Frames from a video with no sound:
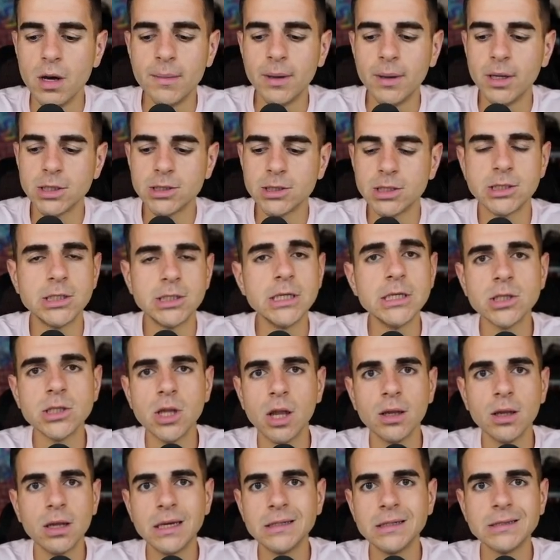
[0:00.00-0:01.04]
Because in
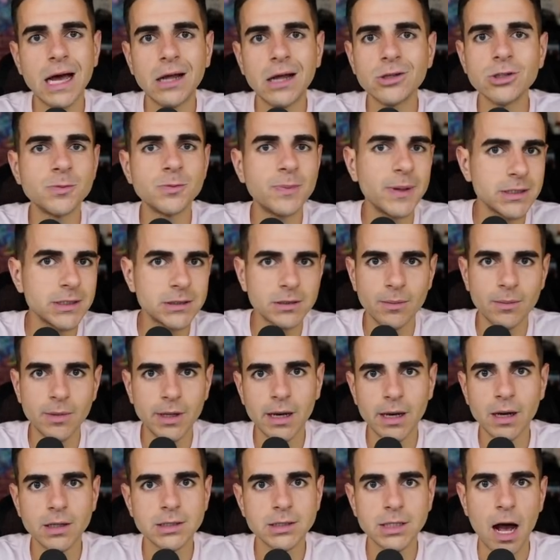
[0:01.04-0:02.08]
season-long leagues, I'll just pick
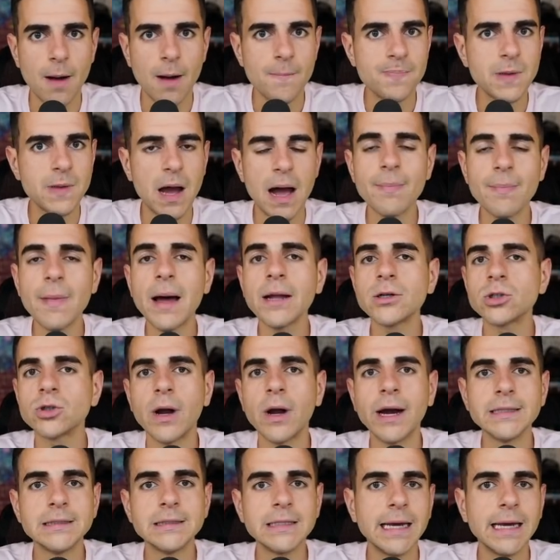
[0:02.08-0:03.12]
somebody else up. I'm not
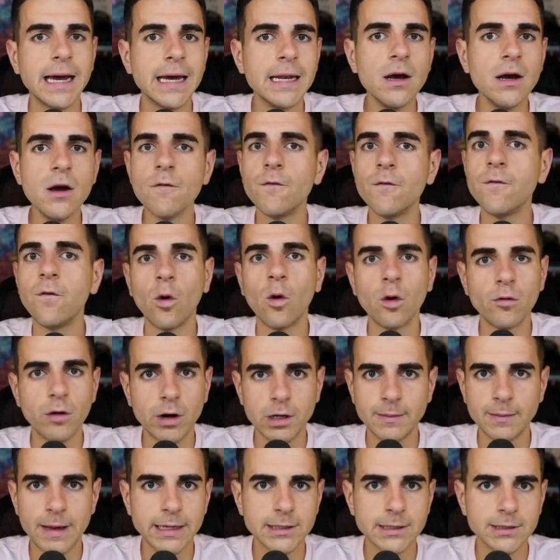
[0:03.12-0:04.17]
trying to get 4
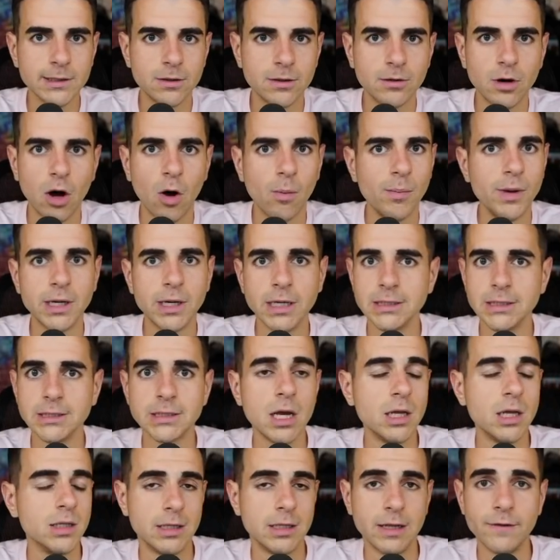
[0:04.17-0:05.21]
running backs in a row. Because
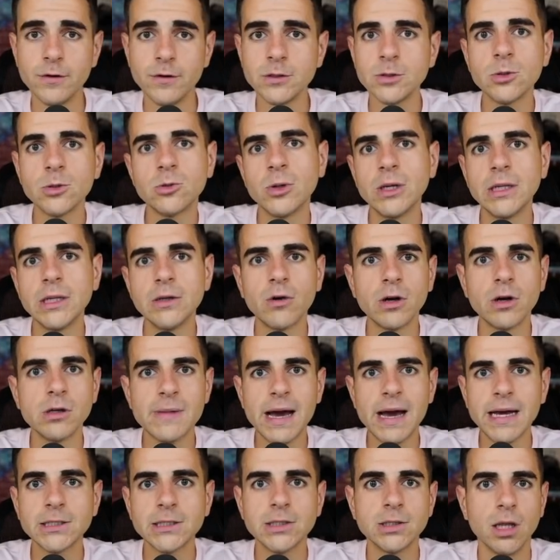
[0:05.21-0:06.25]
the difference between running
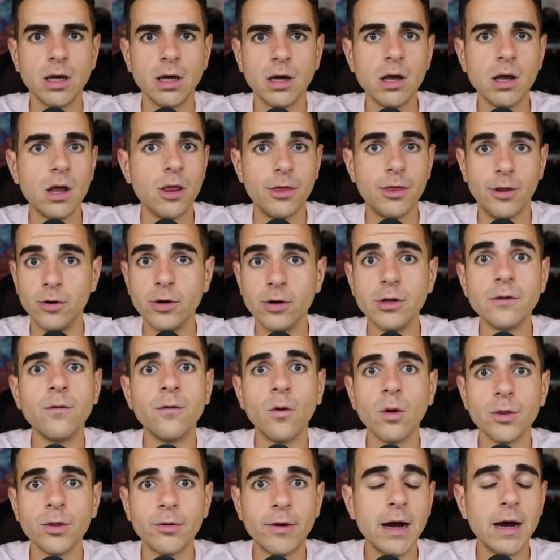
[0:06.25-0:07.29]
backs in the 3rd and
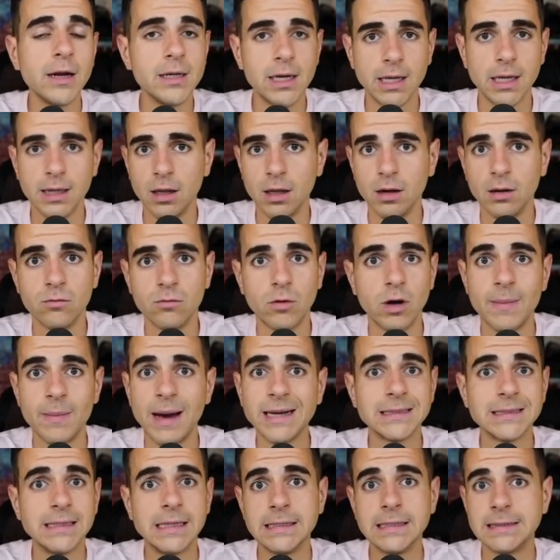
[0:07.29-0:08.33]
4th round and the running
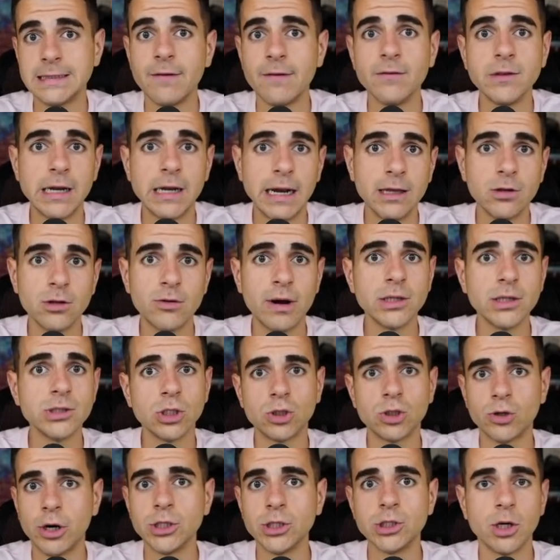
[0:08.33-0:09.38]
backs in the 7th and 8th rounds, the
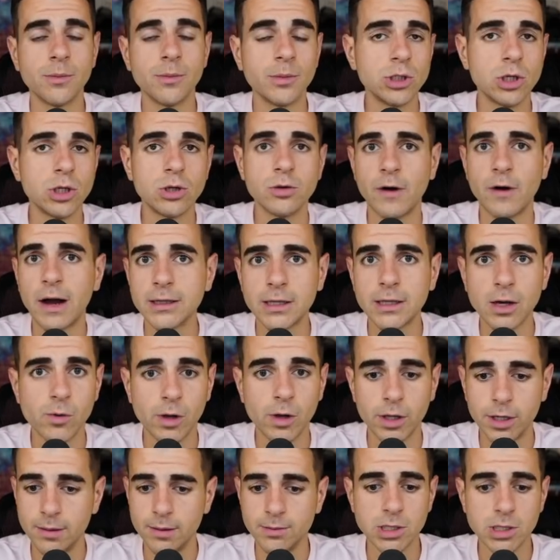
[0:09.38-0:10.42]
Trey Sermons, the Javonte
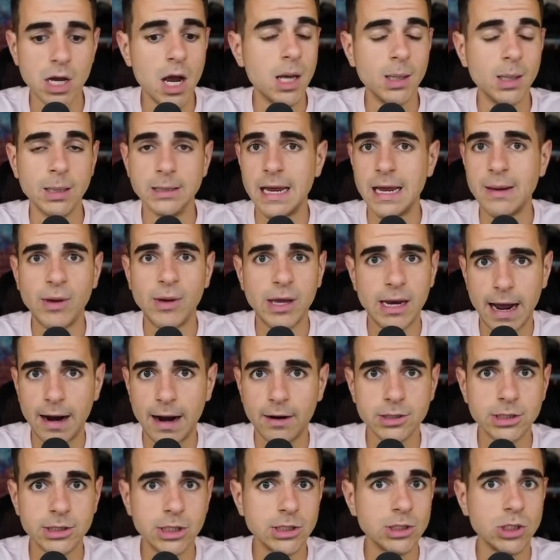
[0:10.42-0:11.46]
Williams, the Damian
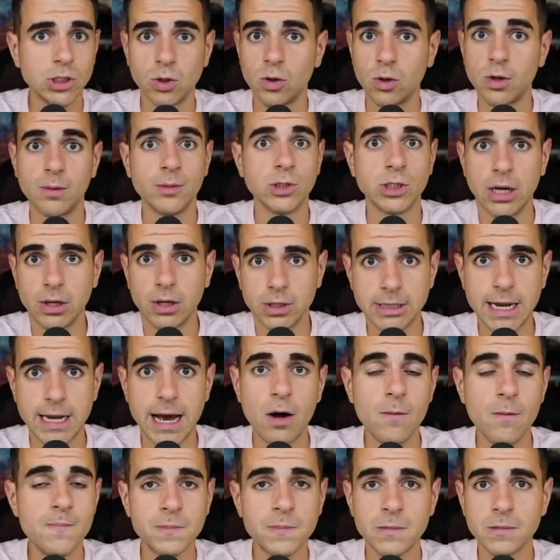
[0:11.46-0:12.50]
Harris's, the Sony Michels
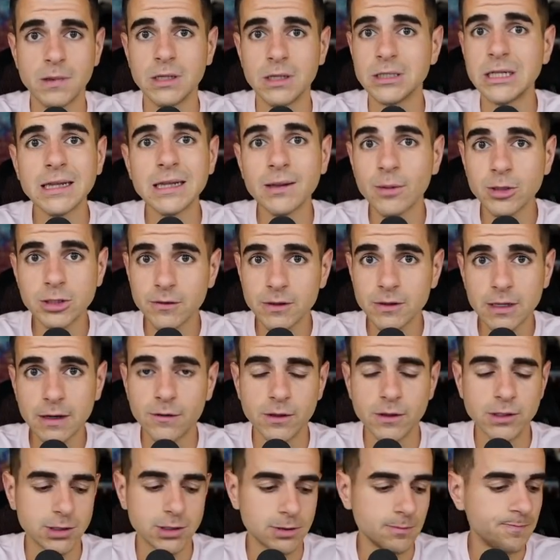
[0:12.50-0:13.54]
now, there's not that much of a
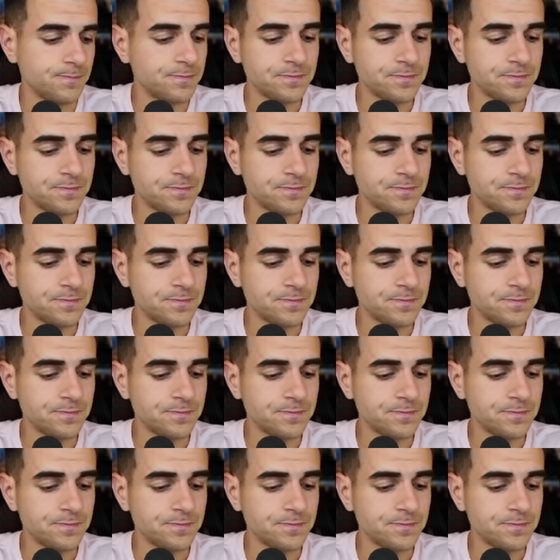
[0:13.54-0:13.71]
difference.